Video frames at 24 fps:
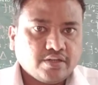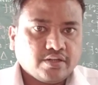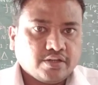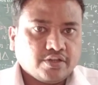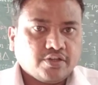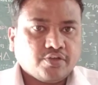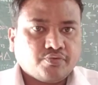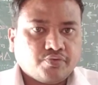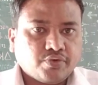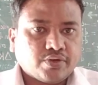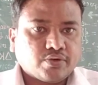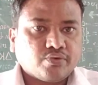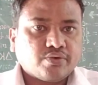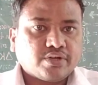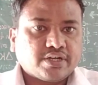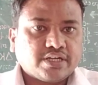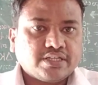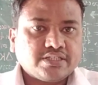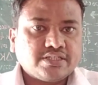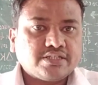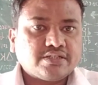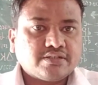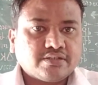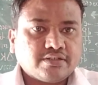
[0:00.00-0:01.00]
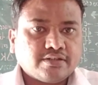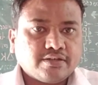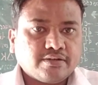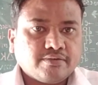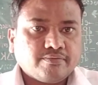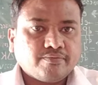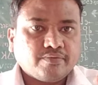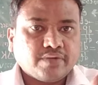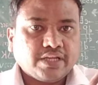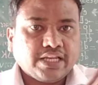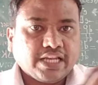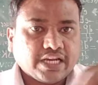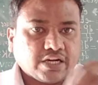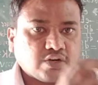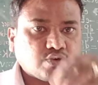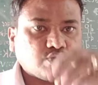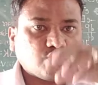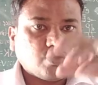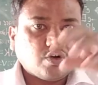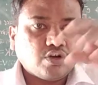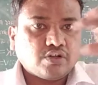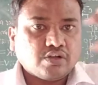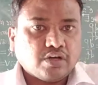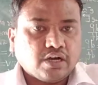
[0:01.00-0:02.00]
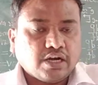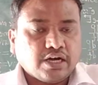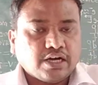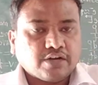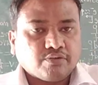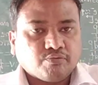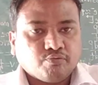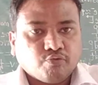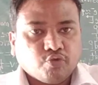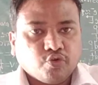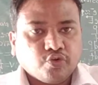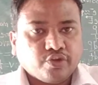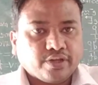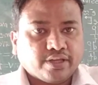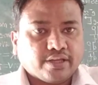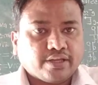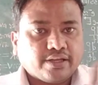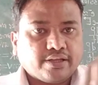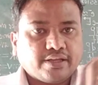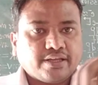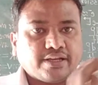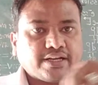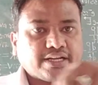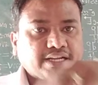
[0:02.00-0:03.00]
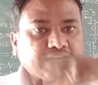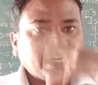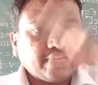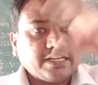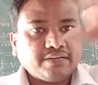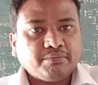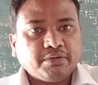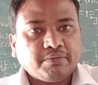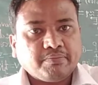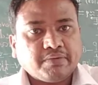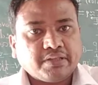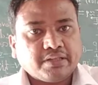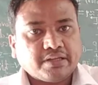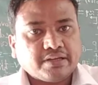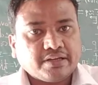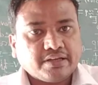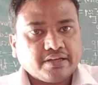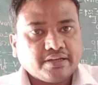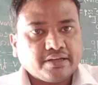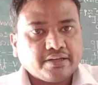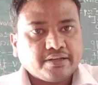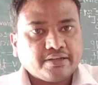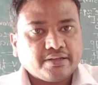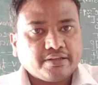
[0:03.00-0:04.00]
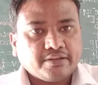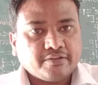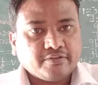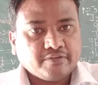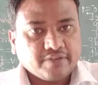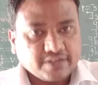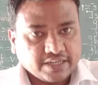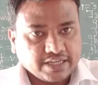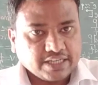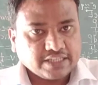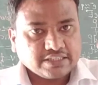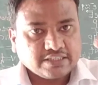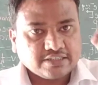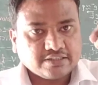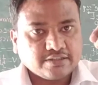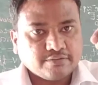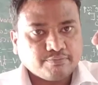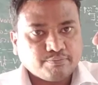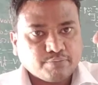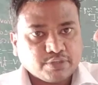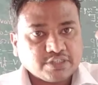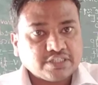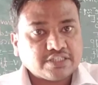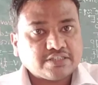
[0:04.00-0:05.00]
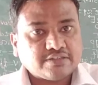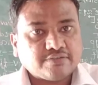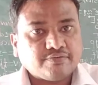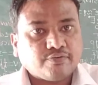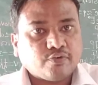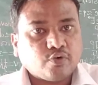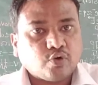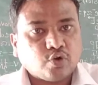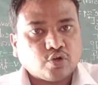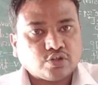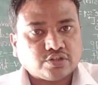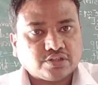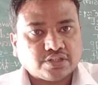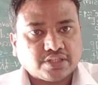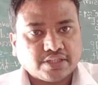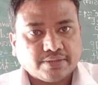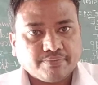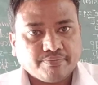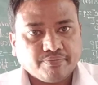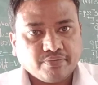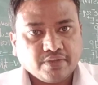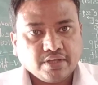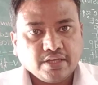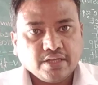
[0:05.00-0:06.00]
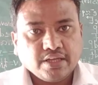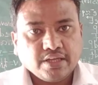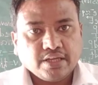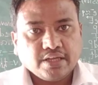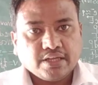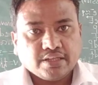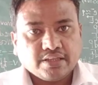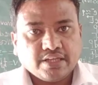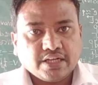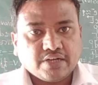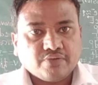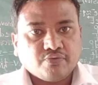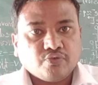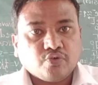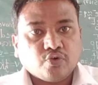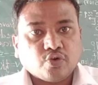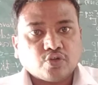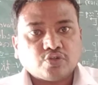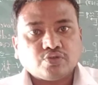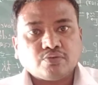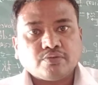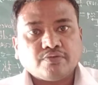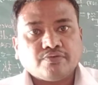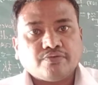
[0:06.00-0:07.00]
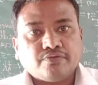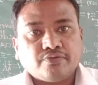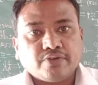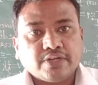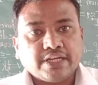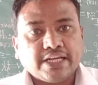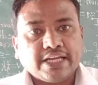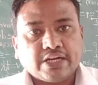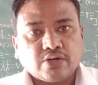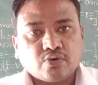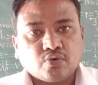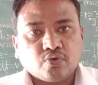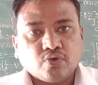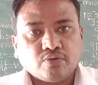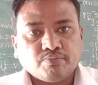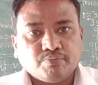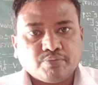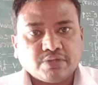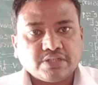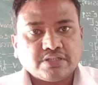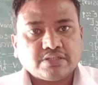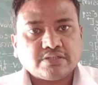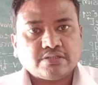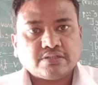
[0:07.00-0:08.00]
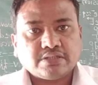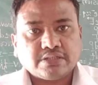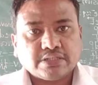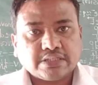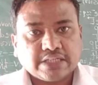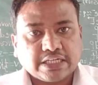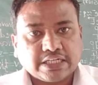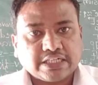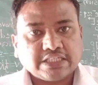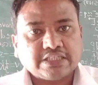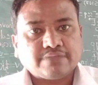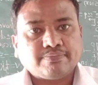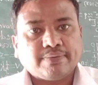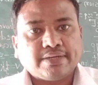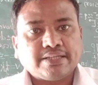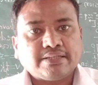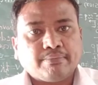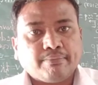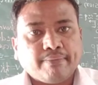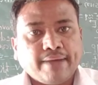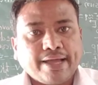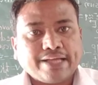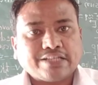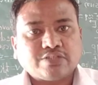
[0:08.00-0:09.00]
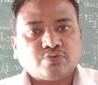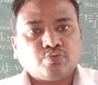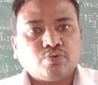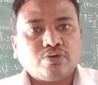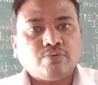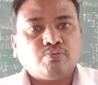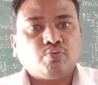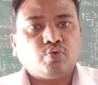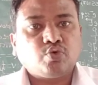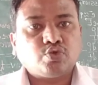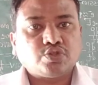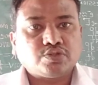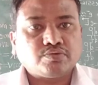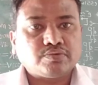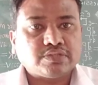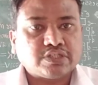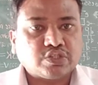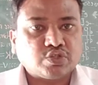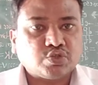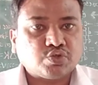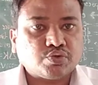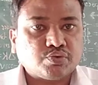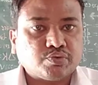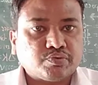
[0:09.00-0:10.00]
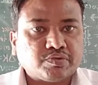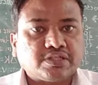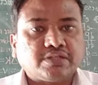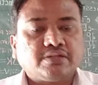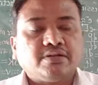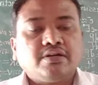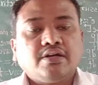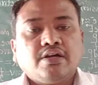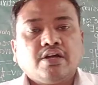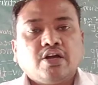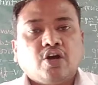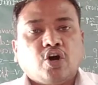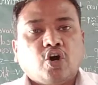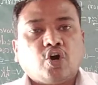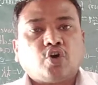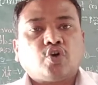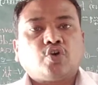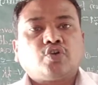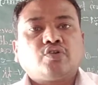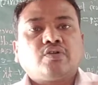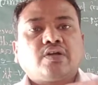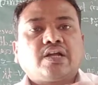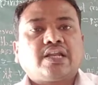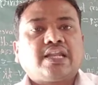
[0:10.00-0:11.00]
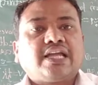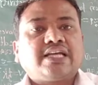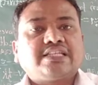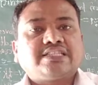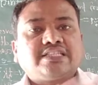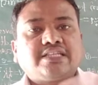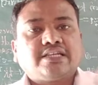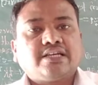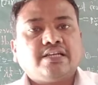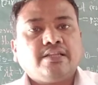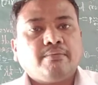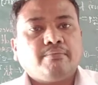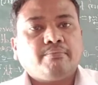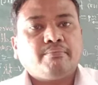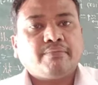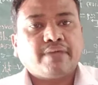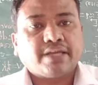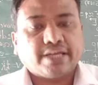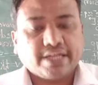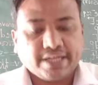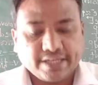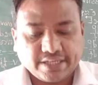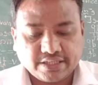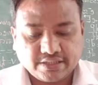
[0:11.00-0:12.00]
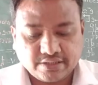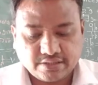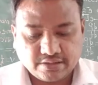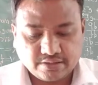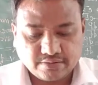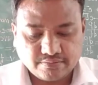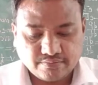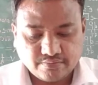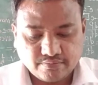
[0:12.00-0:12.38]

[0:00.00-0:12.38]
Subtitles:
If you are going to consider the electron are moving in a randomly manner, it has some positive velocity. That velocity of free electron satisfies the Maxwell-Boltzmann distribution according to classical mechanics.